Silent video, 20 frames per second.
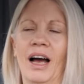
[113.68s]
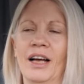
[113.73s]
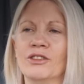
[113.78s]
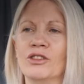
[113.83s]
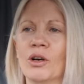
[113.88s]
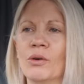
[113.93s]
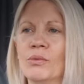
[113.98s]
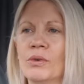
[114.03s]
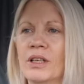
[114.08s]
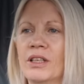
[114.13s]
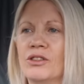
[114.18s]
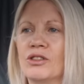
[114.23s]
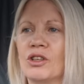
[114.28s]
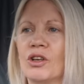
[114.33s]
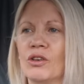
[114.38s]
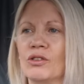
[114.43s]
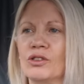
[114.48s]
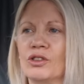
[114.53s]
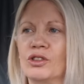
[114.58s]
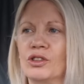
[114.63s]
I don't need to
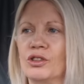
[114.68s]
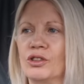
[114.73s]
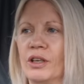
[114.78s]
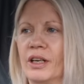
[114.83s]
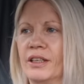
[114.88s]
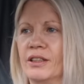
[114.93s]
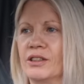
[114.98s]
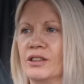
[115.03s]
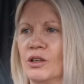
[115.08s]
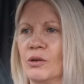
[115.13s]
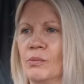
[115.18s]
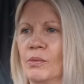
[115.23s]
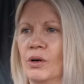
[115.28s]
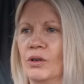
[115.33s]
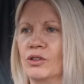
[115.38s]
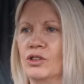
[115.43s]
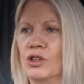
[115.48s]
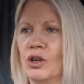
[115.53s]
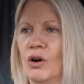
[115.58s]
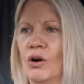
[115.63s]
concentrate so
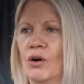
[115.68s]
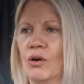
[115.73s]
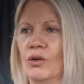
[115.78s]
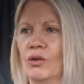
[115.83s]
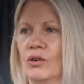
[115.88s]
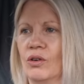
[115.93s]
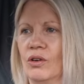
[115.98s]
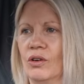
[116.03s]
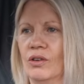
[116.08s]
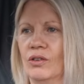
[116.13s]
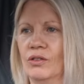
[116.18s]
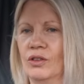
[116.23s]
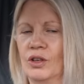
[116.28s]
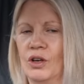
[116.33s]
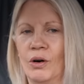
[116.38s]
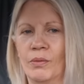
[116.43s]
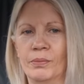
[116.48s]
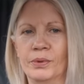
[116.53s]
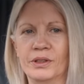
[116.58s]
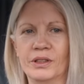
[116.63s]
much on
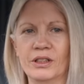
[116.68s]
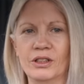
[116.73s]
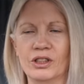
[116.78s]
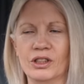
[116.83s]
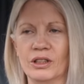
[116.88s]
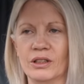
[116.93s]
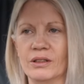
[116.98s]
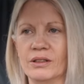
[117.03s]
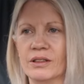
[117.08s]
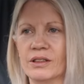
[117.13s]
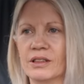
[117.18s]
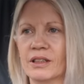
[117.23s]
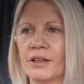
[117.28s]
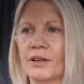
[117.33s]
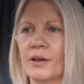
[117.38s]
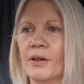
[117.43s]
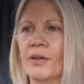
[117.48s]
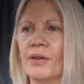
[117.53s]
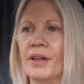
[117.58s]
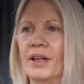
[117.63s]
the compositions.
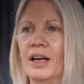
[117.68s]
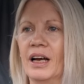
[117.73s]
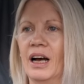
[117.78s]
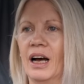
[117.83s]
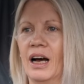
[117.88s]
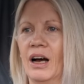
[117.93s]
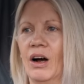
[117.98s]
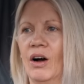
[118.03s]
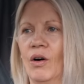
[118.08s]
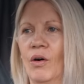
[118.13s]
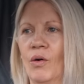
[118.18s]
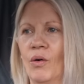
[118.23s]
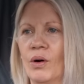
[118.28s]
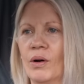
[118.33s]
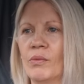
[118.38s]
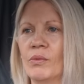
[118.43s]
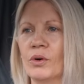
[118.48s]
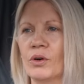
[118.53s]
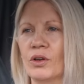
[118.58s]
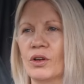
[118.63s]

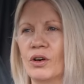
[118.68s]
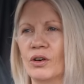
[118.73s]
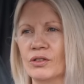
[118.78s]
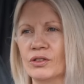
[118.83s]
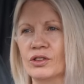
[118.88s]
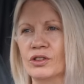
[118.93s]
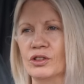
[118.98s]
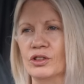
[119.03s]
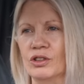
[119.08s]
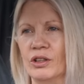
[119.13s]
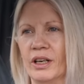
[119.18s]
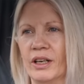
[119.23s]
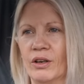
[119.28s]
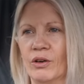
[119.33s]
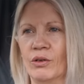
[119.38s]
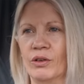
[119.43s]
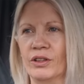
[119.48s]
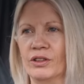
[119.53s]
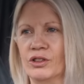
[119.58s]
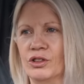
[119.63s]
All I want to
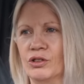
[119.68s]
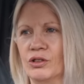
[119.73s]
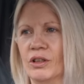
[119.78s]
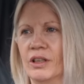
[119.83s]
concentrate on is